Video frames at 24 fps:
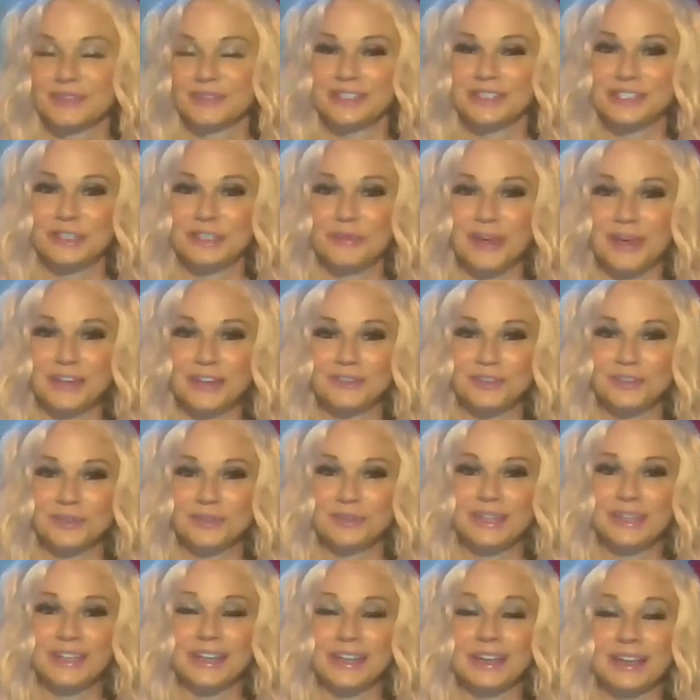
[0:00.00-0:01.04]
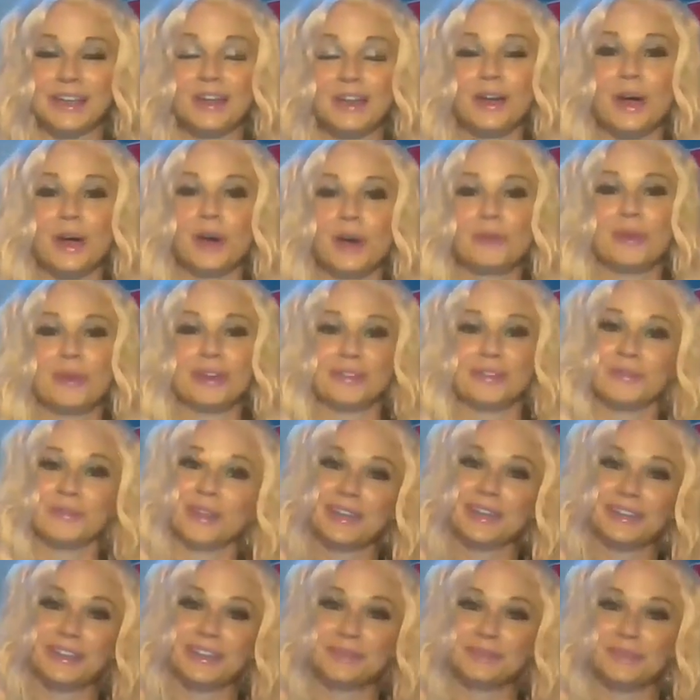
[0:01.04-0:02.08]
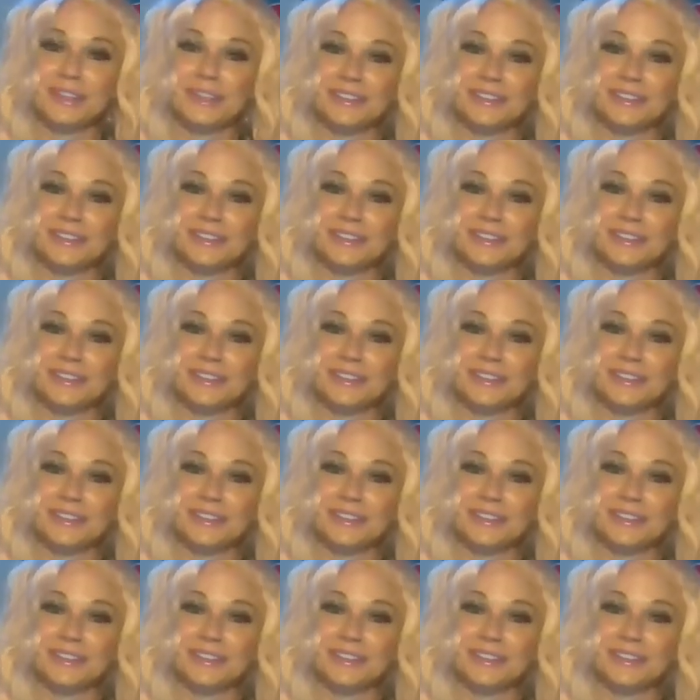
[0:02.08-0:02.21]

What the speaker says: and hopefully see you back for a reading.